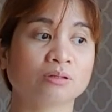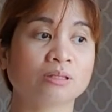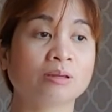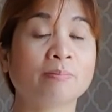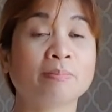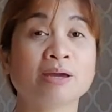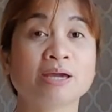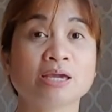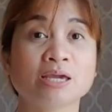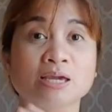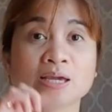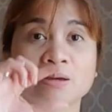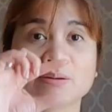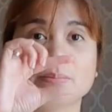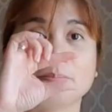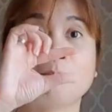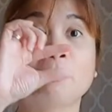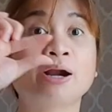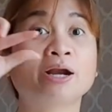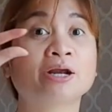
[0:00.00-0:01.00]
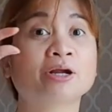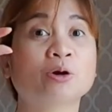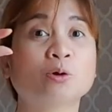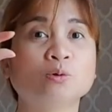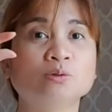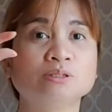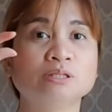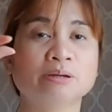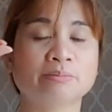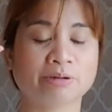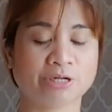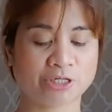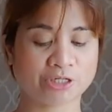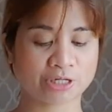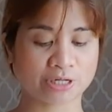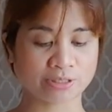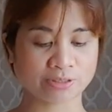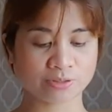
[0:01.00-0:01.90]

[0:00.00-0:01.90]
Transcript: may barcode naman siya.